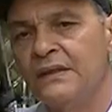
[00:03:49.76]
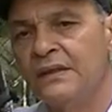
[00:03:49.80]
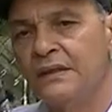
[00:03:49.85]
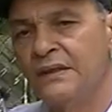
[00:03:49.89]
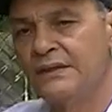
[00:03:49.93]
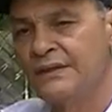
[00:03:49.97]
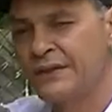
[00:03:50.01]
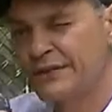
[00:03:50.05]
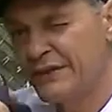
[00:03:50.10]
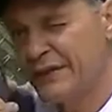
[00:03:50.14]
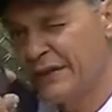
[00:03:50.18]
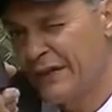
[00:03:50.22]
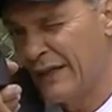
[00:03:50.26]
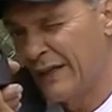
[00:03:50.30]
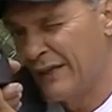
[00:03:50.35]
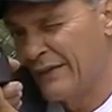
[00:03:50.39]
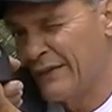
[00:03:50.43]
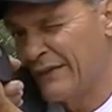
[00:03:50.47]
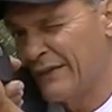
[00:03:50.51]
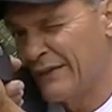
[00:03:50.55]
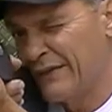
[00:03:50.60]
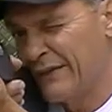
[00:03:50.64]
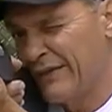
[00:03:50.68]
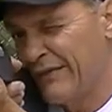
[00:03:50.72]
It's a
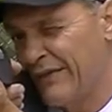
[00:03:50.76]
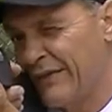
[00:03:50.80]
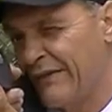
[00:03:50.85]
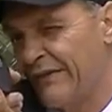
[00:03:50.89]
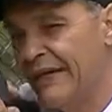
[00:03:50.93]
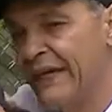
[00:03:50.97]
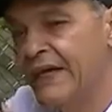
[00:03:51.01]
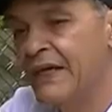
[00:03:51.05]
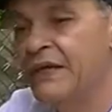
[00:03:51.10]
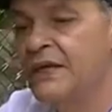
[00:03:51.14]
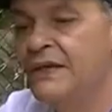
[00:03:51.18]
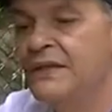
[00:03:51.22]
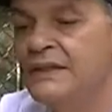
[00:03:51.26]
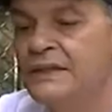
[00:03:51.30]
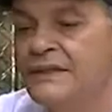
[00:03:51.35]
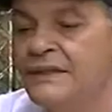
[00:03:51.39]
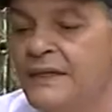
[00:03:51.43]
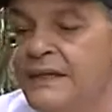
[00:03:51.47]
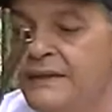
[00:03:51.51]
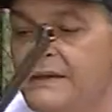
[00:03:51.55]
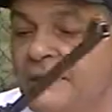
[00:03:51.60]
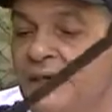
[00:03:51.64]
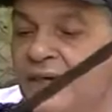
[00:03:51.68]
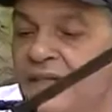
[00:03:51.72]
very good.
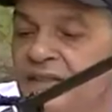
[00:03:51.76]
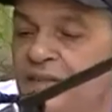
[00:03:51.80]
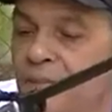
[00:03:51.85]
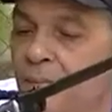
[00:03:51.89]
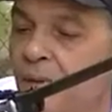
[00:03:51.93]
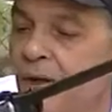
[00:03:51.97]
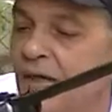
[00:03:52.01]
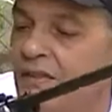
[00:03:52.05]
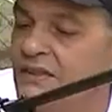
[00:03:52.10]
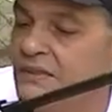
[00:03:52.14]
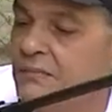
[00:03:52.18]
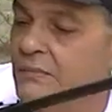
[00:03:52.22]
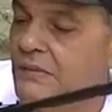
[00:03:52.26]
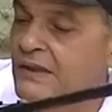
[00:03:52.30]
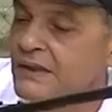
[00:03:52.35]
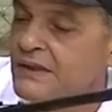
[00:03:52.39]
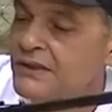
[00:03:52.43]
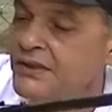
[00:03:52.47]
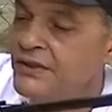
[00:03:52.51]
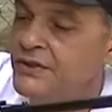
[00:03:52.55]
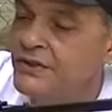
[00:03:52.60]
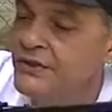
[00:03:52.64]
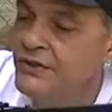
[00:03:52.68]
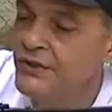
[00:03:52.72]
There is a
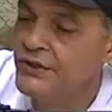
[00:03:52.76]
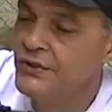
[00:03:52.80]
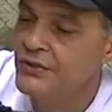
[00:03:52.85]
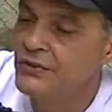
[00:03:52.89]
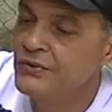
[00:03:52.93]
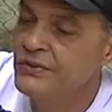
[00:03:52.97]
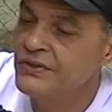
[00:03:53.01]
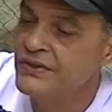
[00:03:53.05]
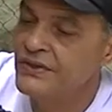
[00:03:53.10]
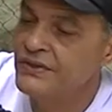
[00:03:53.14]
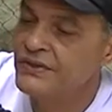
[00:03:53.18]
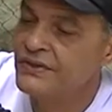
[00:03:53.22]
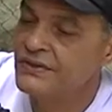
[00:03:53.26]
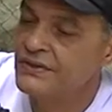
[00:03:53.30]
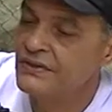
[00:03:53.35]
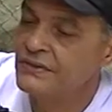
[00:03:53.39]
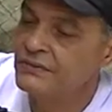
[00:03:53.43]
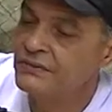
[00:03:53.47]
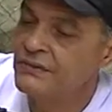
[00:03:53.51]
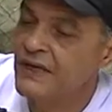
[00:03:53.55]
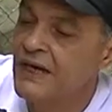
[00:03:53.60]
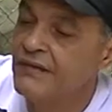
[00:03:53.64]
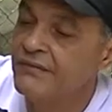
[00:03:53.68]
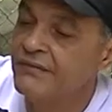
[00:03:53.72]
possibility to use
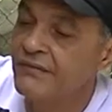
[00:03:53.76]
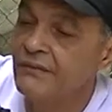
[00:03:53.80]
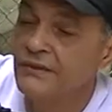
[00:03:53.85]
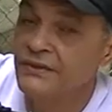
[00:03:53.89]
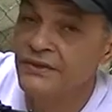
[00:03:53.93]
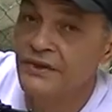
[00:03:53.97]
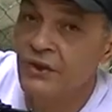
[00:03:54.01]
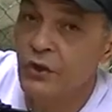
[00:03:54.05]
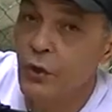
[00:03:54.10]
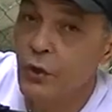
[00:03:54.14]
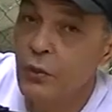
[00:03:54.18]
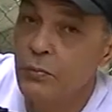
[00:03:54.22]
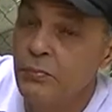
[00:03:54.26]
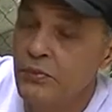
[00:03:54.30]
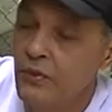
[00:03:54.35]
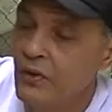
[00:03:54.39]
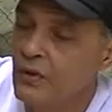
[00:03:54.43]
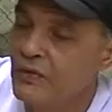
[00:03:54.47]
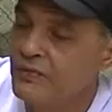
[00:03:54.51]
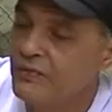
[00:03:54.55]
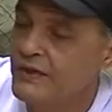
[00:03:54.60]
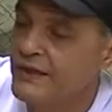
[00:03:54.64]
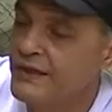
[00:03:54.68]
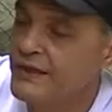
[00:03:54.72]
this rifle scope
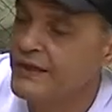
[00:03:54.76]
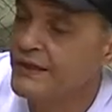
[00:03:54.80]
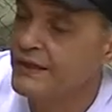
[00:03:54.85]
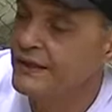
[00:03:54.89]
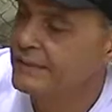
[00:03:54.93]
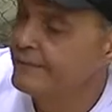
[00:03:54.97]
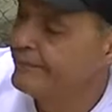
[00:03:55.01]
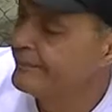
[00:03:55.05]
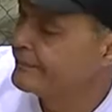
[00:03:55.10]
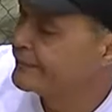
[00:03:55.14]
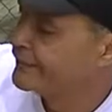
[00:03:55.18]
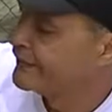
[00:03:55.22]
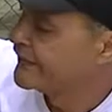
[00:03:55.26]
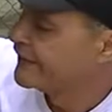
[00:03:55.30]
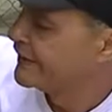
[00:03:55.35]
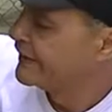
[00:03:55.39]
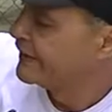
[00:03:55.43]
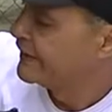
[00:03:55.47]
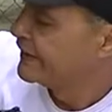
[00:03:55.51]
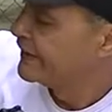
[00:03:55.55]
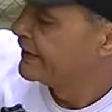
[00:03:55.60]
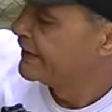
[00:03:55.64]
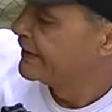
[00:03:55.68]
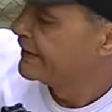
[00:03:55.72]
over here.
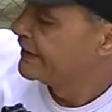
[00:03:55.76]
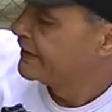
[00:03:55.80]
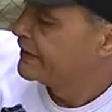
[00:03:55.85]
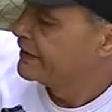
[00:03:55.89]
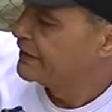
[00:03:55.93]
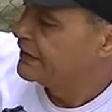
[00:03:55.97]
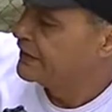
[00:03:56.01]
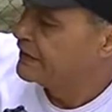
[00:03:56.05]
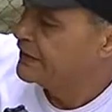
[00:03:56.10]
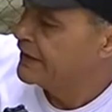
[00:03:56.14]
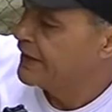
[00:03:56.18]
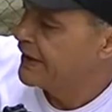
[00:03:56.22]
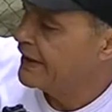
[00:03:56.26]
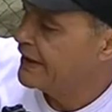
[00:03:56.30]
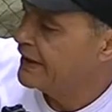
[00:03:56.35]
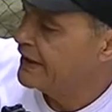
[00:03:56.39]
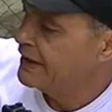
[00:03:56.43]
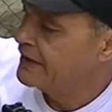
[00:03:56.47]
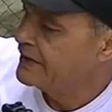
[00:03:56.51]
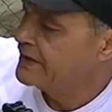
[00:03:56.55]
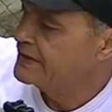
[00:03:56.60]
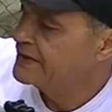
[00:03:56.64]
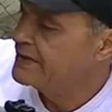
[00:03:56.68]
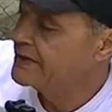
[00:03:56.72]
Okay,
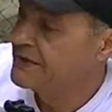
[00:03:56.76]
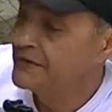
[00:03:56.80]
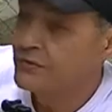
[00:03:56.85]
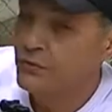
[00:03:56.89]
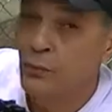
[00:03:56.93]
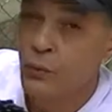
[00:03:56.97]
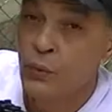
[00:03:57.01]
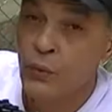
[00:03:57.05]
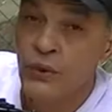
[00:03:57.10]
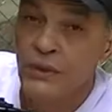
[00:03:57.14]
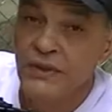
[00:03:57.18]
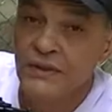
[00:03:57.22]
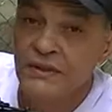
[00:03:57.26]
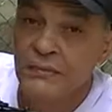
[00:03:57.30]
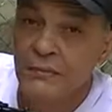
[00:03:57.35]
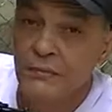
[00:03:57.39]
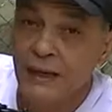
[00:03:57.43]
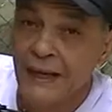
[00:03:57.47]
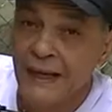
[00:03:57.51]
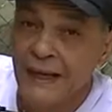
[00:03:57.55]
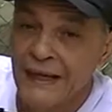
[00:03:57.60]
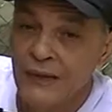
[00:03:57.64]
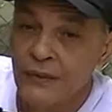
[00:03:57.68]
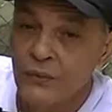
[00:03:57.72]
this is wood,
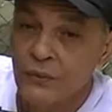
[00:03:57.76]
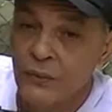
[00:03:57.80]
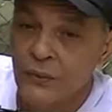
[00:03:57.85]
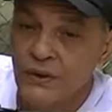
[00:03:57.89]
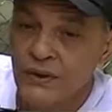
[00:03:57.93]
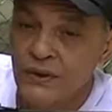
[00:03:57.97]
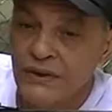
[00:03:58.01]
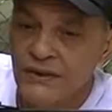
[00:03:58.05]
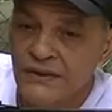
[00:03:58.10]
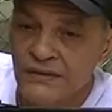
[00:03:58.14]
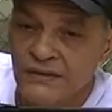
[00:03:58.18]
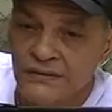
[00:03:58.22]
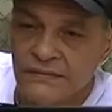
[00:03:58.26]
black wood.